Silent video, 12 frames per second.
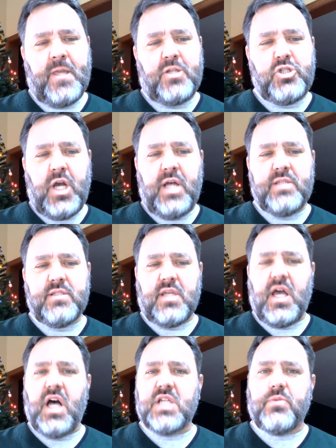John's
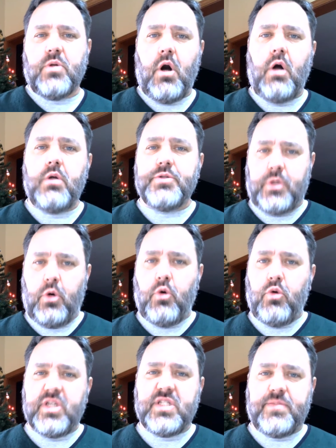Gospel calls the
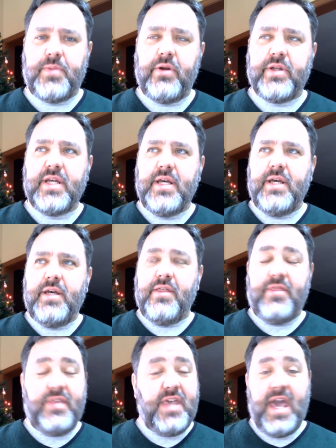Holy Spirit
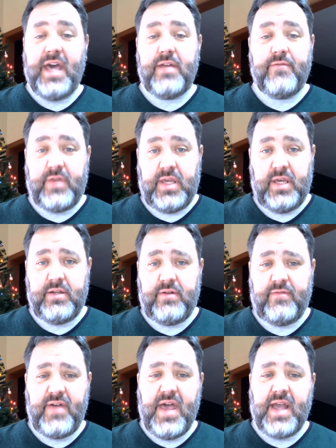the advocate, in
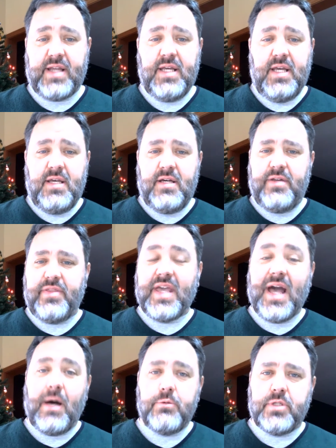fact, the
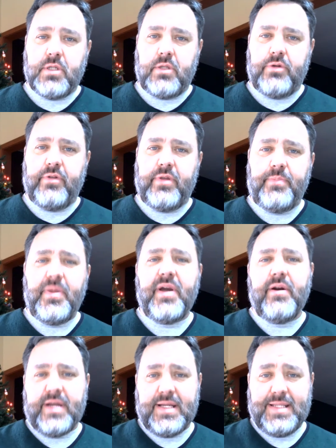counselor, the
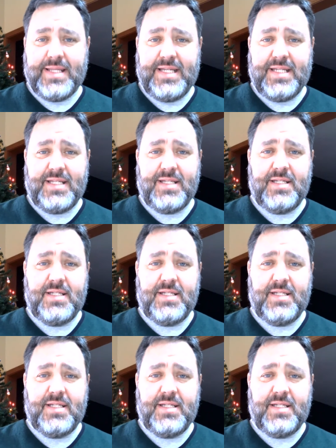paraclete.